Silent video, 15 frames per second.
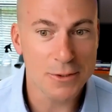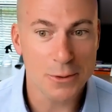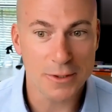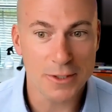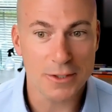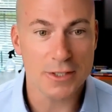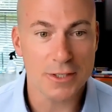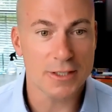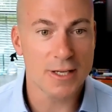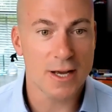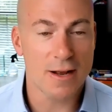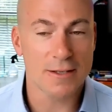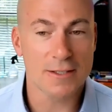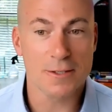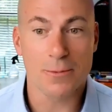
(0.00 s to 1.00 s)
So when there's a
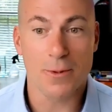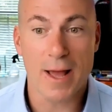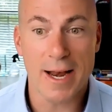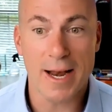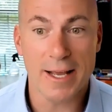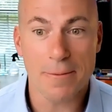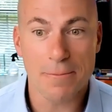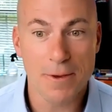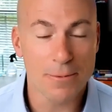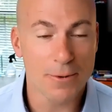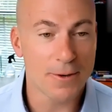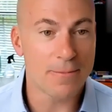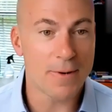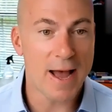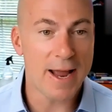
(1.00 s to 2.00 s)
ton of supply to get
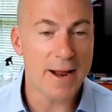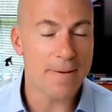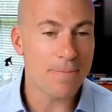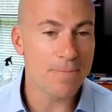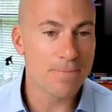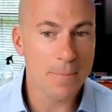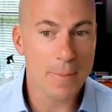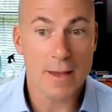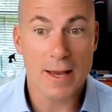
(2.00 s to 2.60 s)
people to buy them,